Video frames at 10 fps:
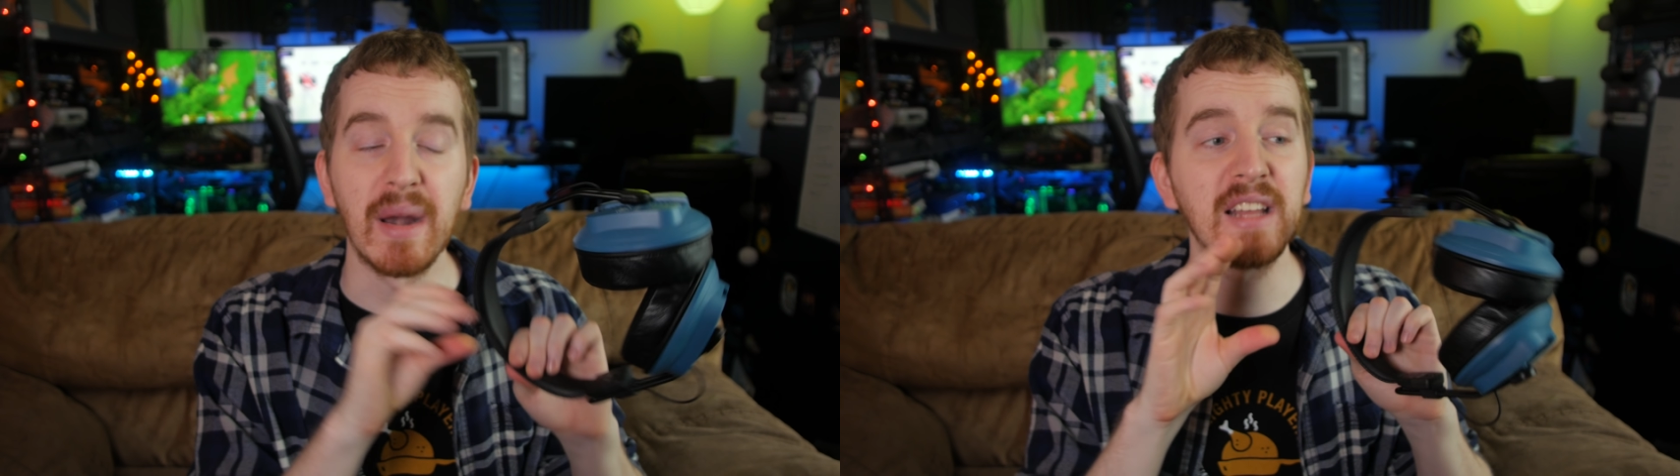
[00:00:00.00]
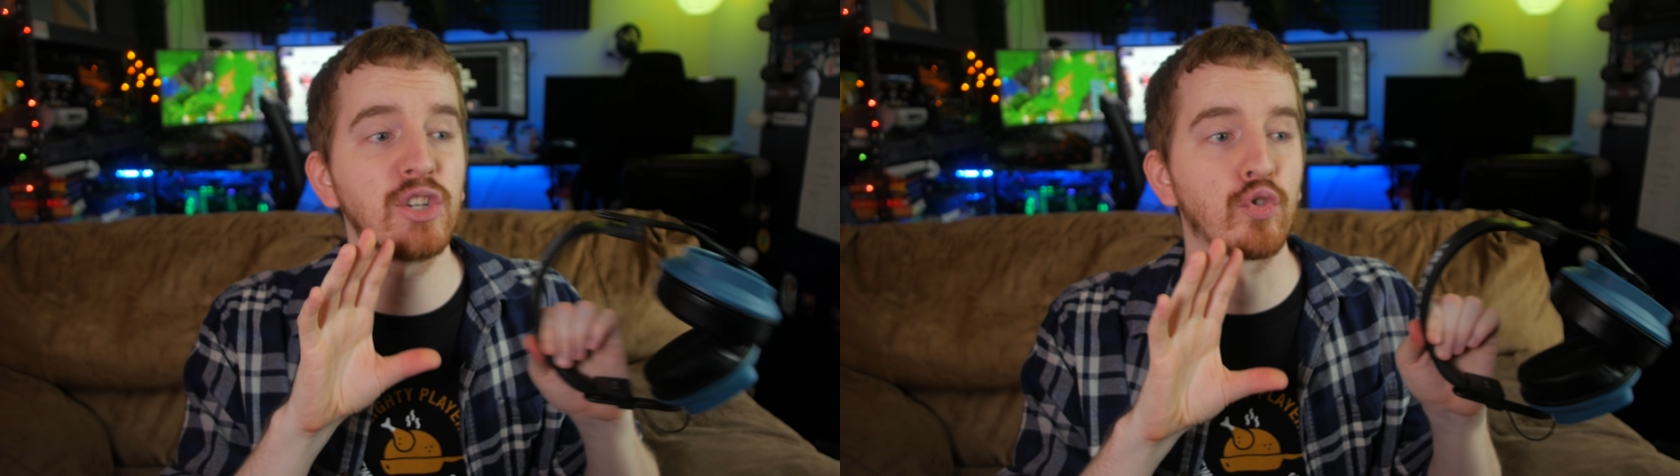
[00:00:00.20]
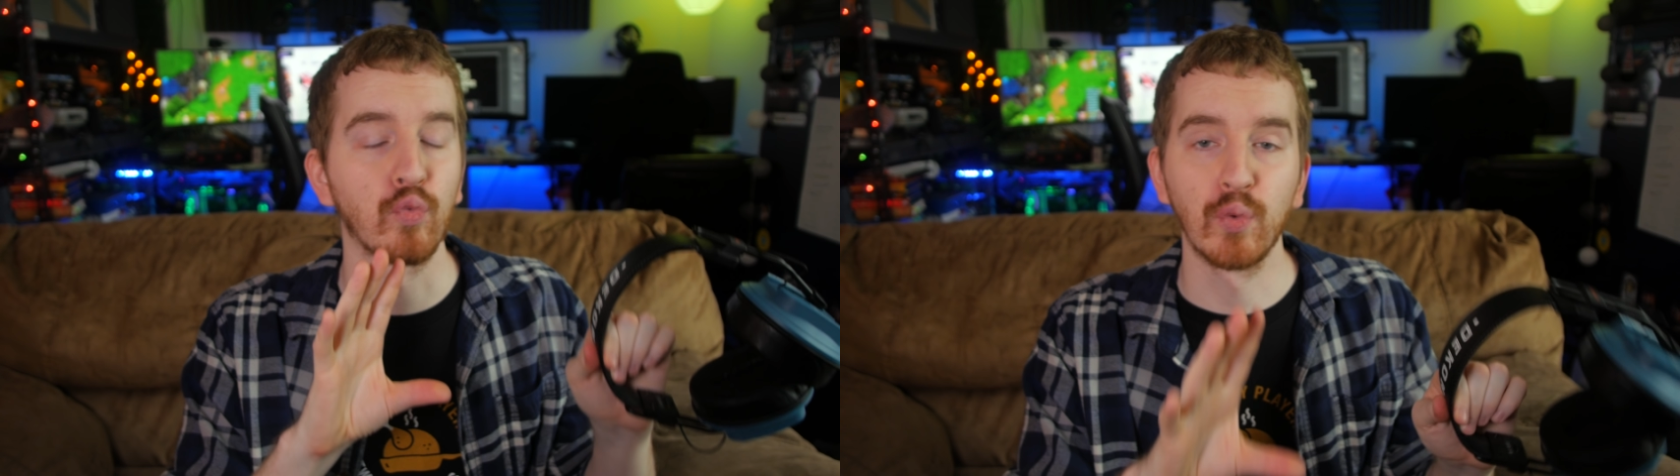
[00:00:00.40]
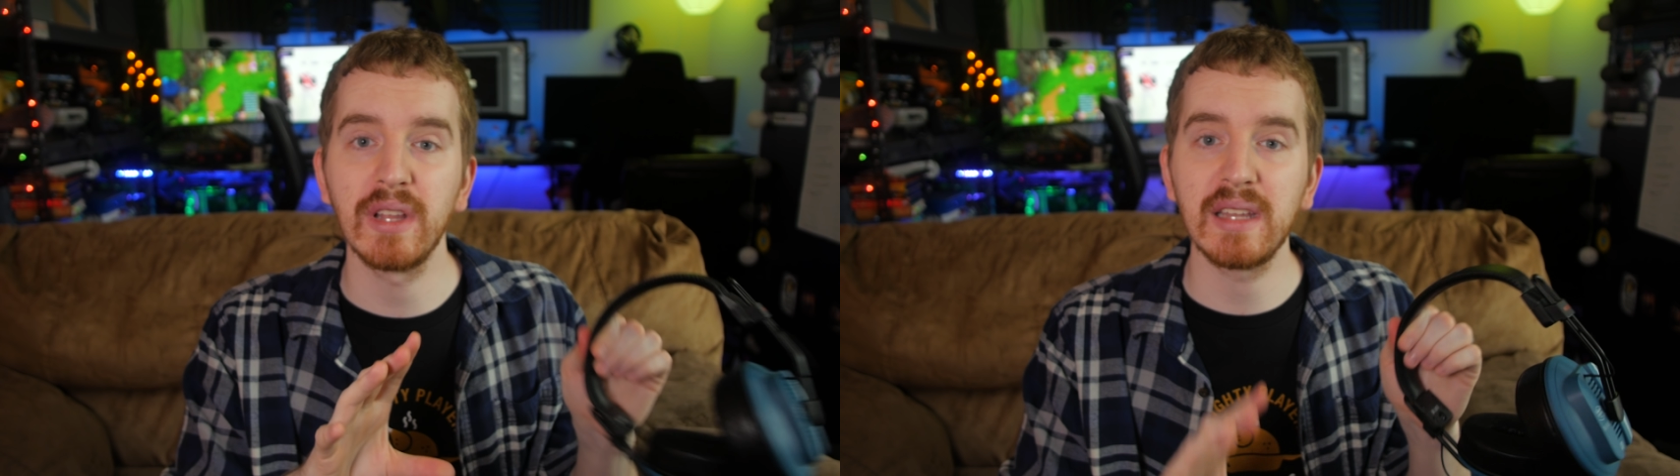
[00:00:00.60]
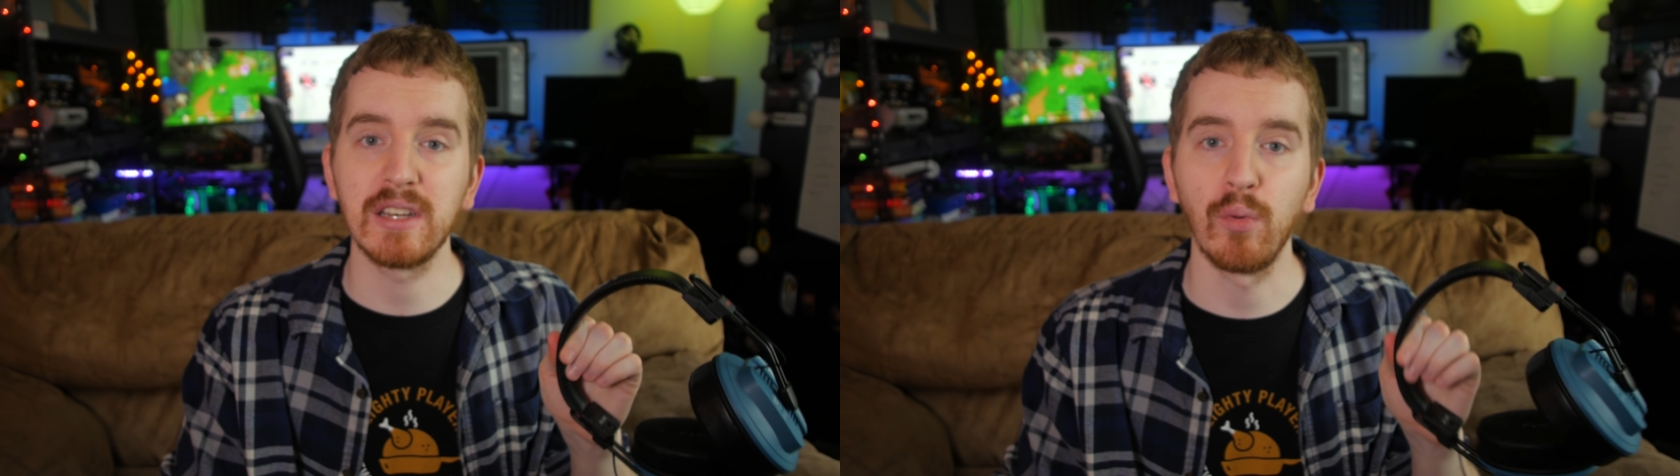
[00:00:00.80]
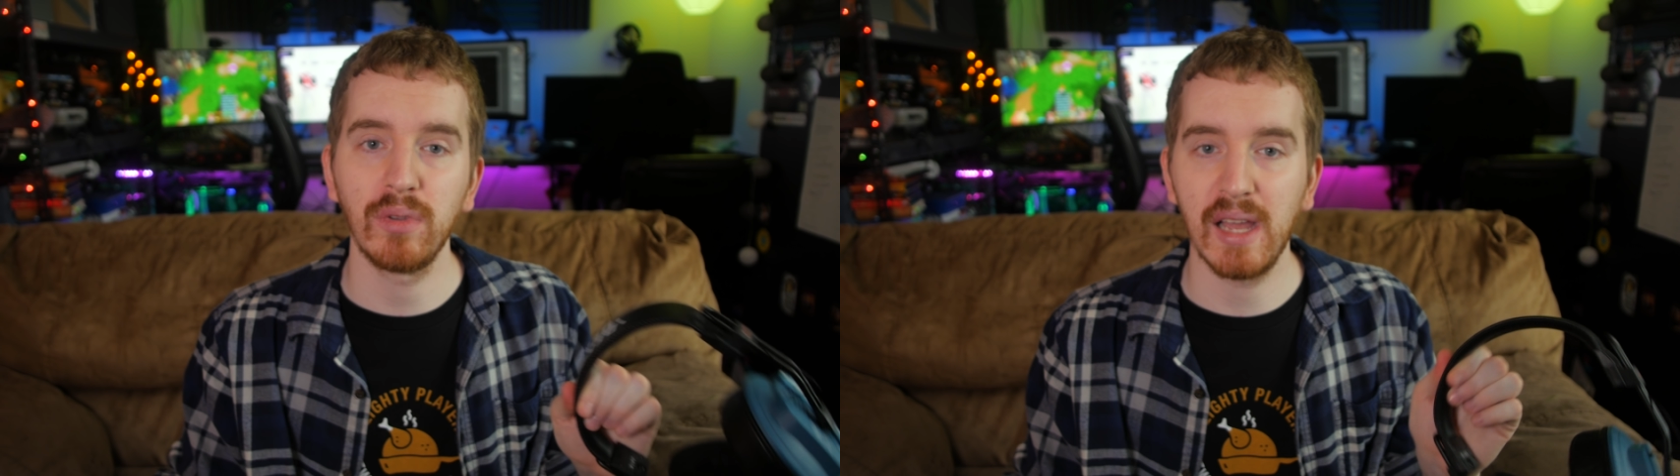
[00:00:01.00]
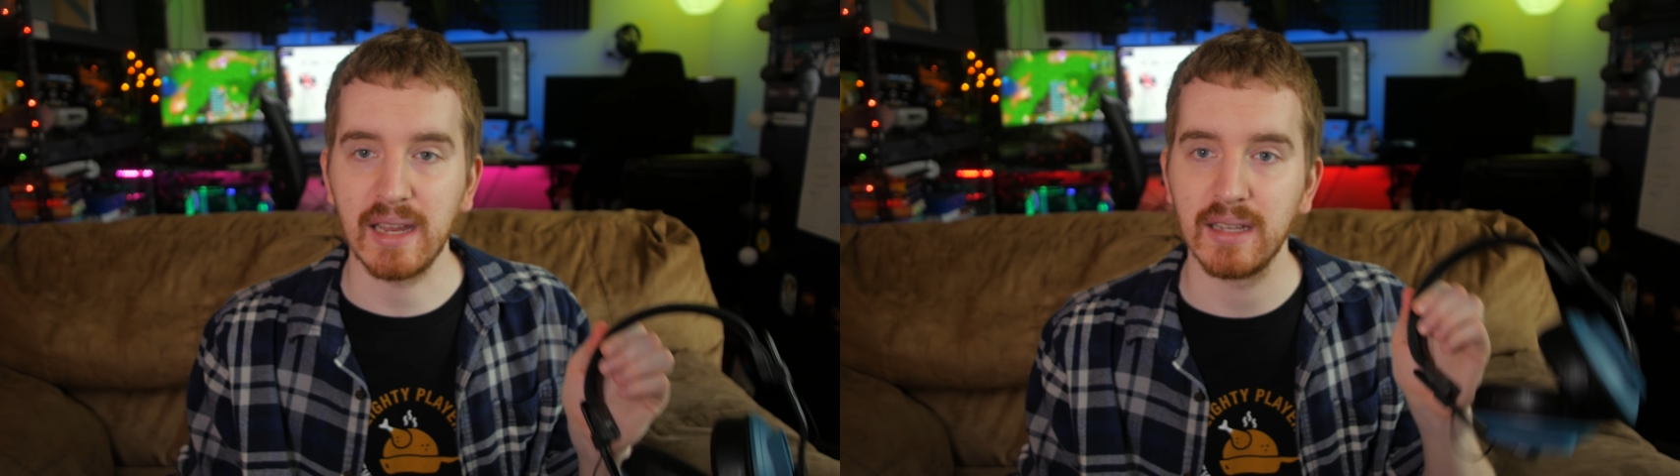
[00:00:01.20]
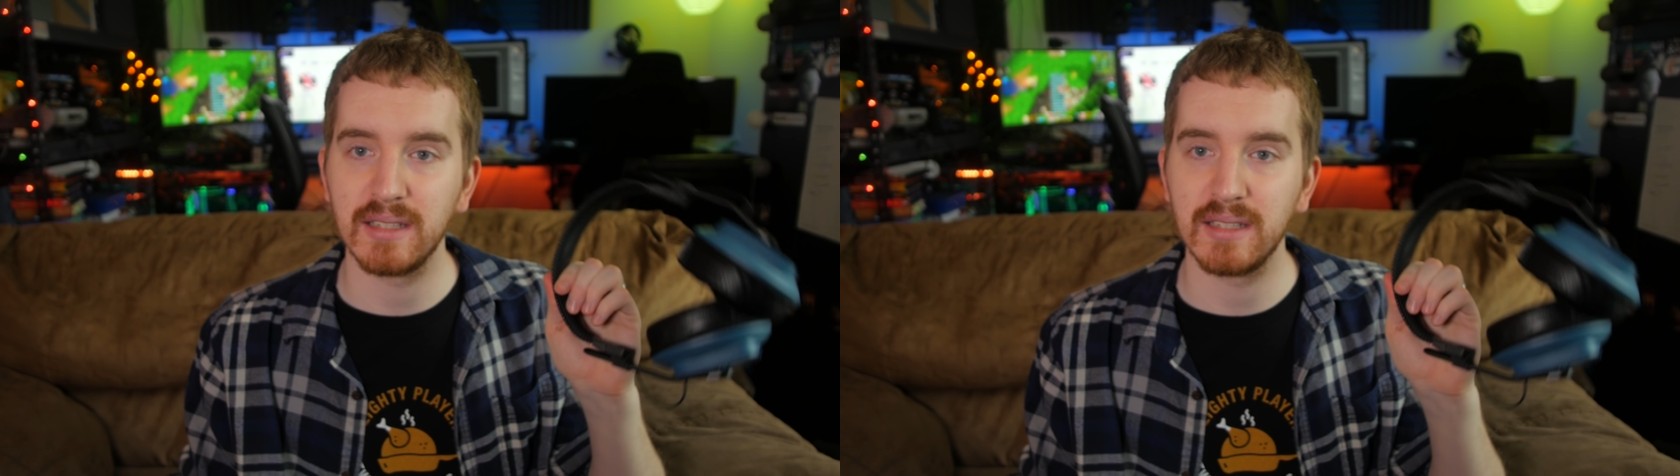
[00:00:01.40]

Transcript: But I just really don't like